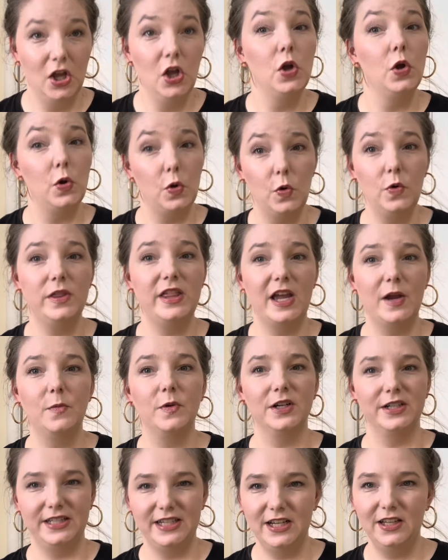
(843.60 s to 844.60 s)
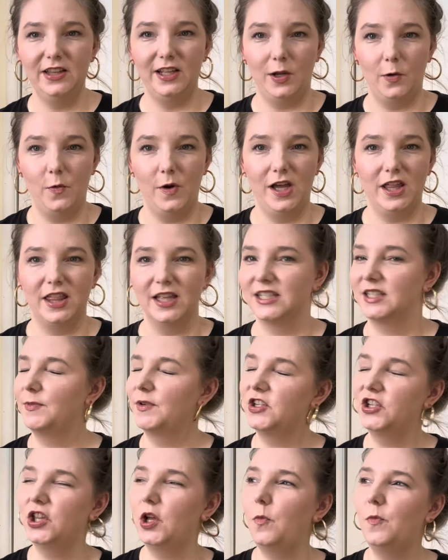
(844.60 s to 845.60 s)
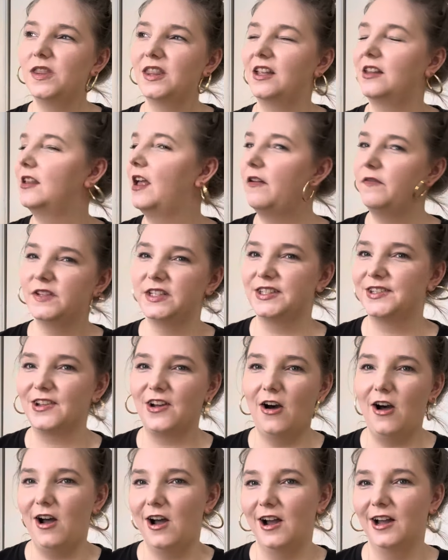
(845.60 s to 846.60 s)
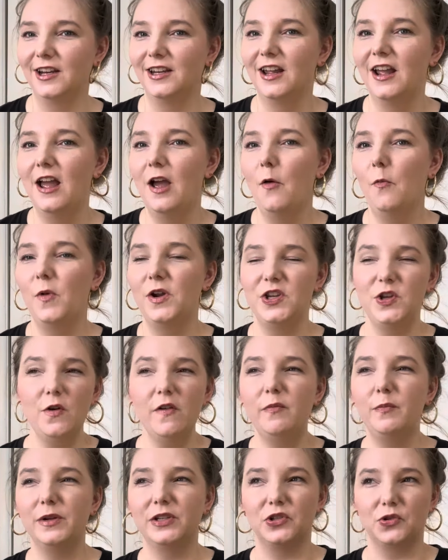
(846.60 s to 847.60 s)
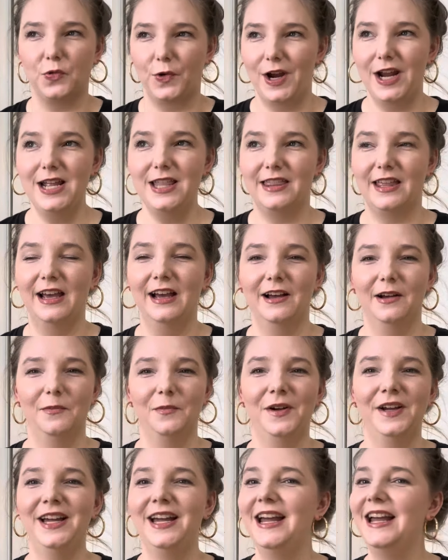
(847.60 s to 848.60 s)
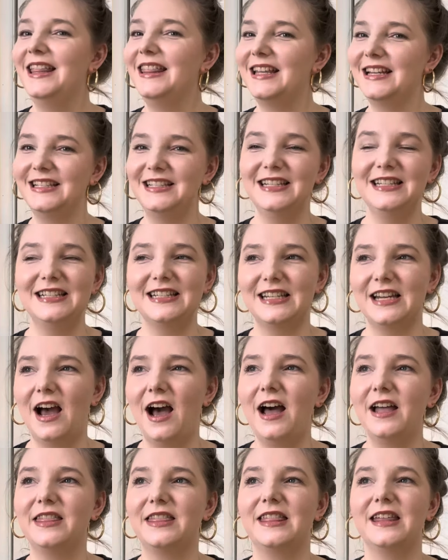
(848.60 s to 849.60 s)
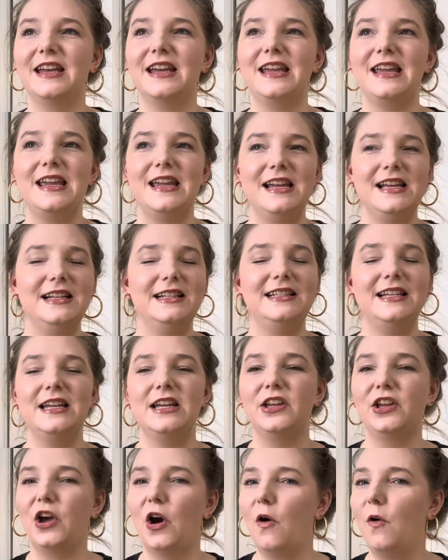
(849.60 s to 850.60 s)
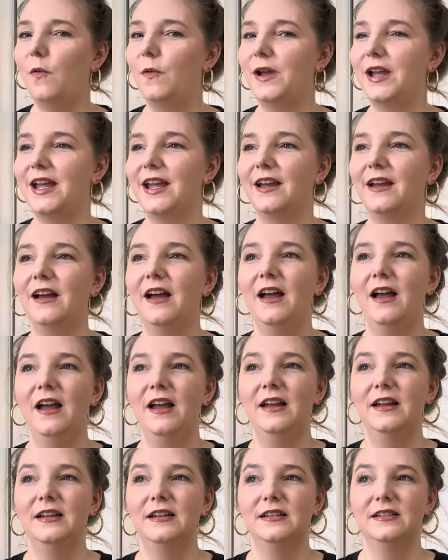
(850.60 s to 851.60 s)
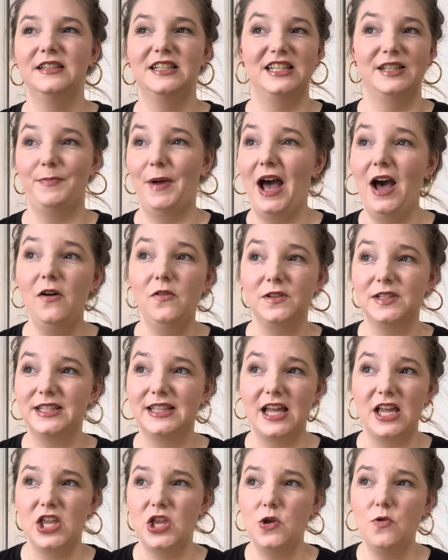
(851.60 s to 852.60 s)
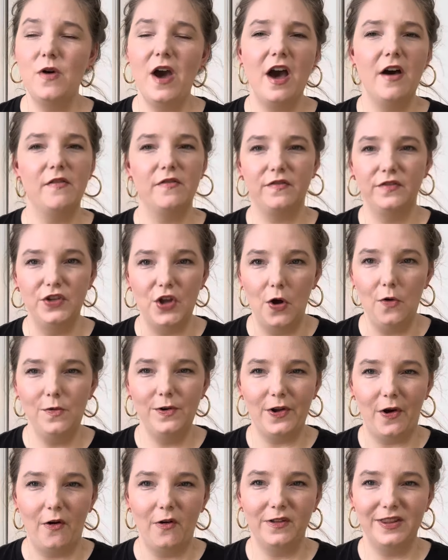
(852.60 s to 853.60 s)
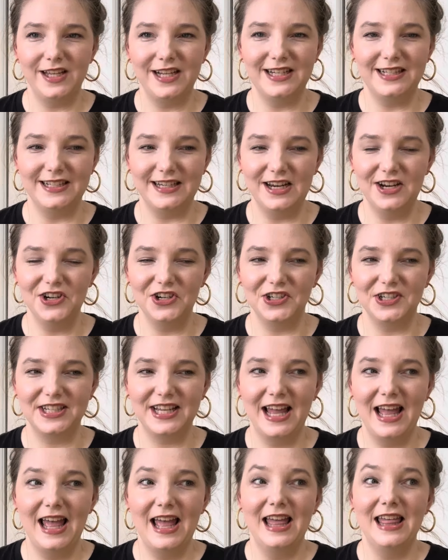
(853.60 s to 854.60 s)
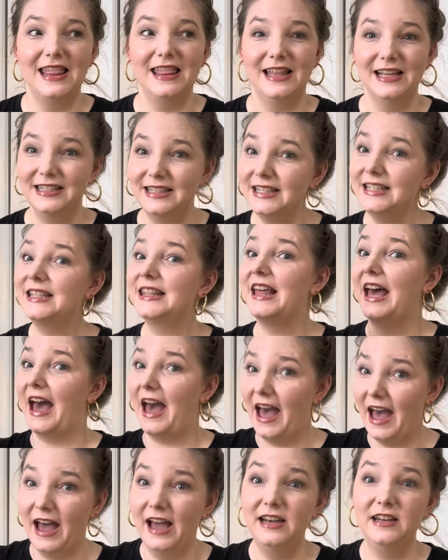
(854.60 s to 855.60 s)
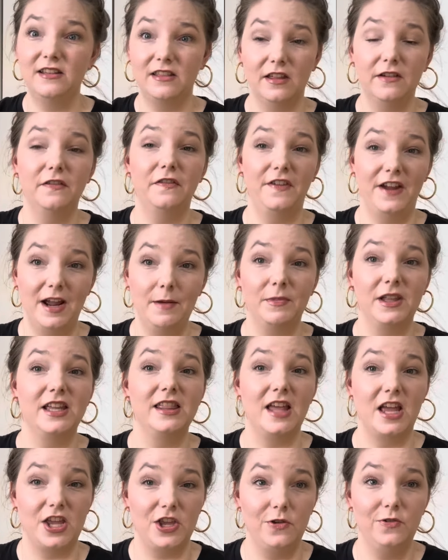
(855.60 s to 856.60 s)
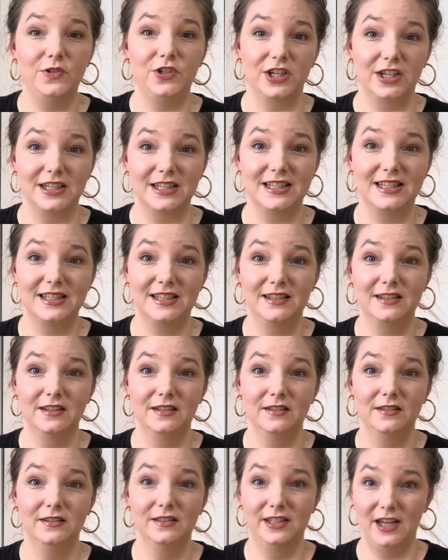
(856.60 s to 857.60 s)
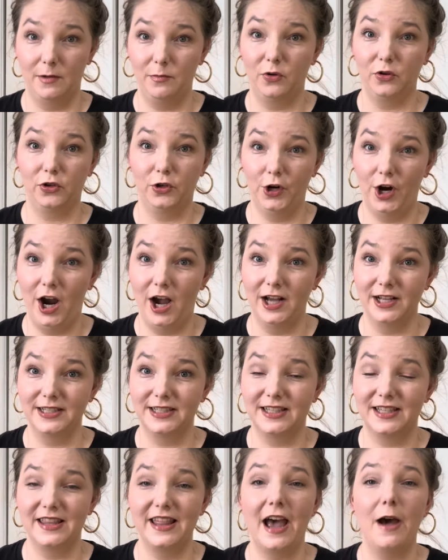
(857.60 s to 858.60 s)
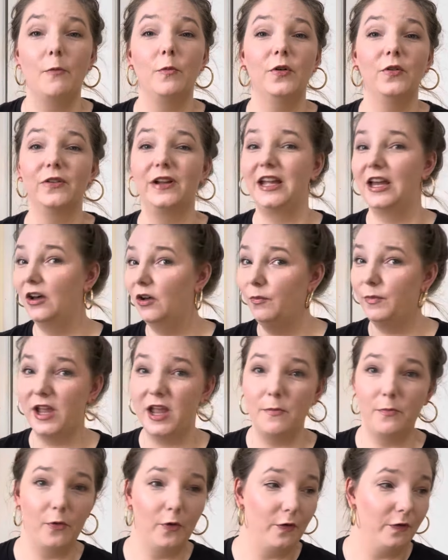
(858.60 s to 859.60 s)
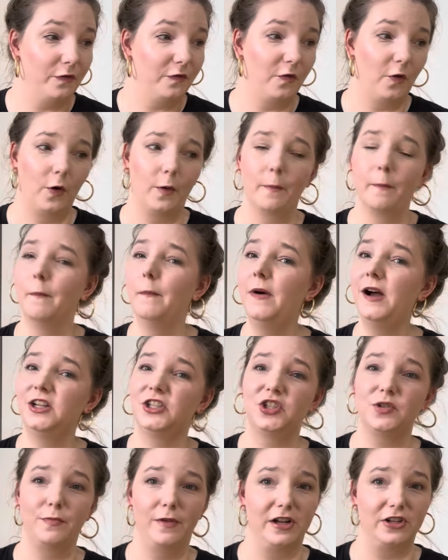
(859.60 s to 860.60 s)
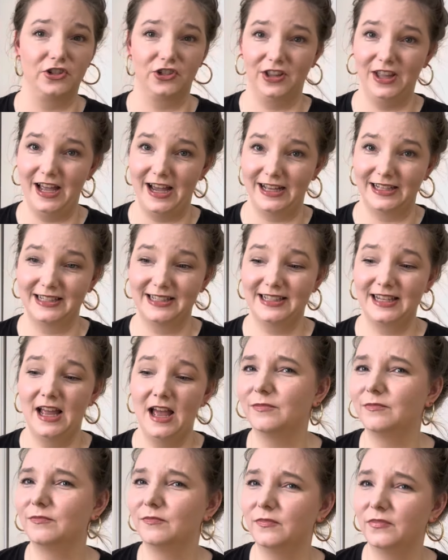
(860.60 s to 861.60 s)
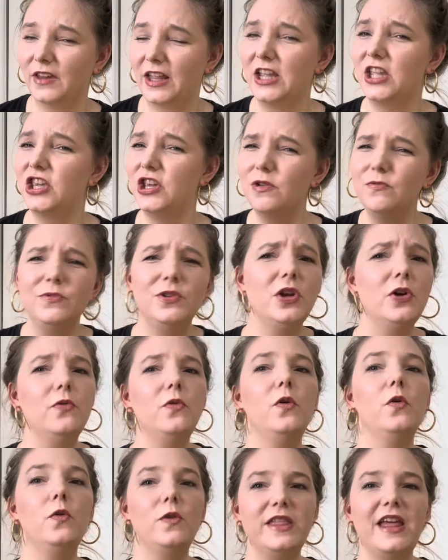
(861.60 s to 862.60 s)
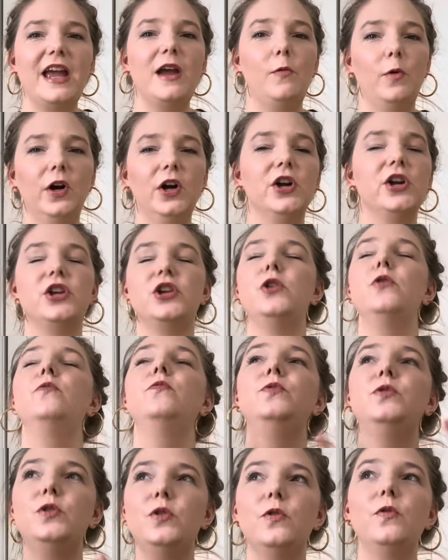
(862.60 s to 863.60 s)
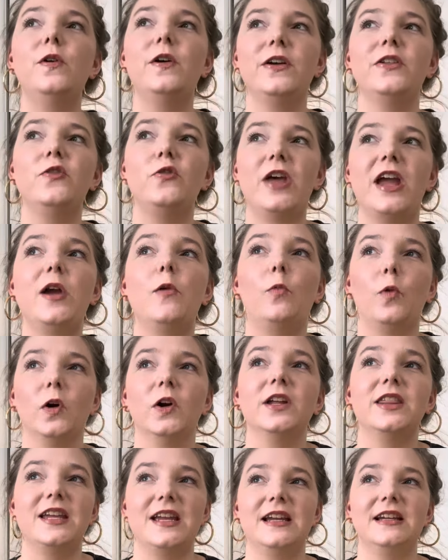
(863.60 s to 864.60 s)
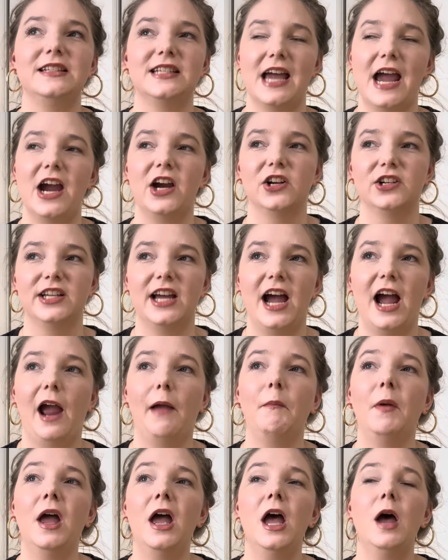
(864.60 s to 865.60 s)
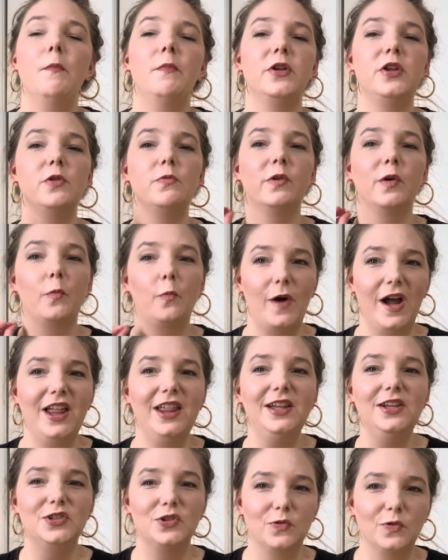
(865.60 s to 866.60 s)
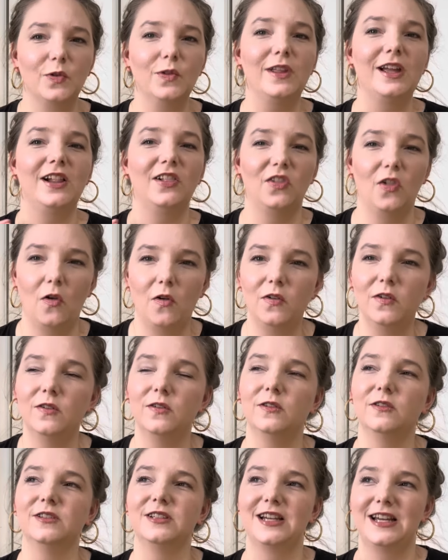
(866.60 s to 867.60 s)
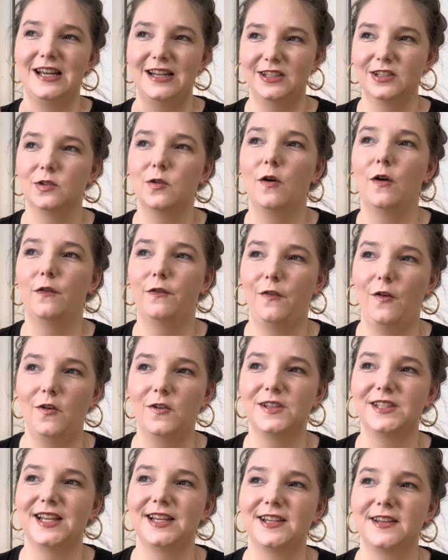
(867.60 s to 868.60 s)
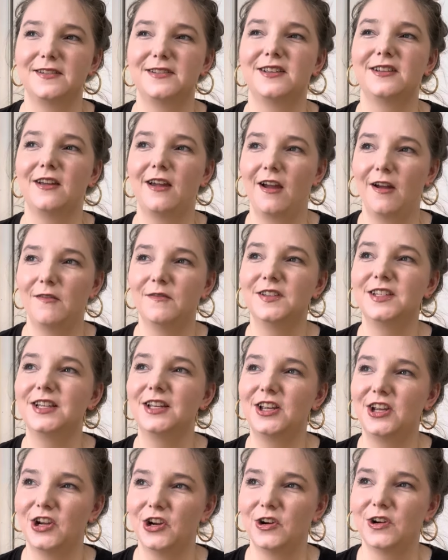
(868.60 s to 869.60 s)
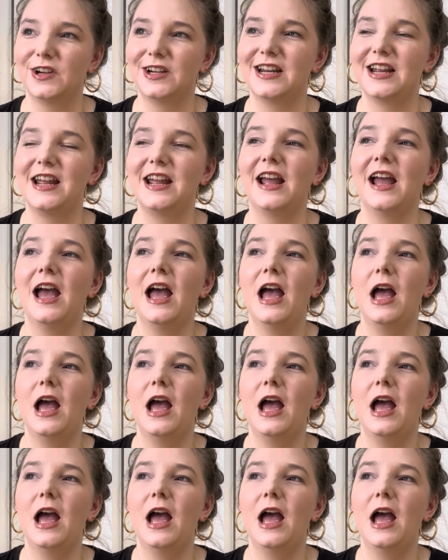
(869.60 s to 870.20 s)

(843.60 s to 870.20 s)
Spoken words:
who they were dealing with, especially when the love is gone. When you have betrayed them, this is not the easygoing spouse that you have known all these years. This is the head of the family that you just double crossed that will kill people for much, much less. Like, you knew who they were. You knew who they were the entire time, but you were well and truly lulled into a false sense of security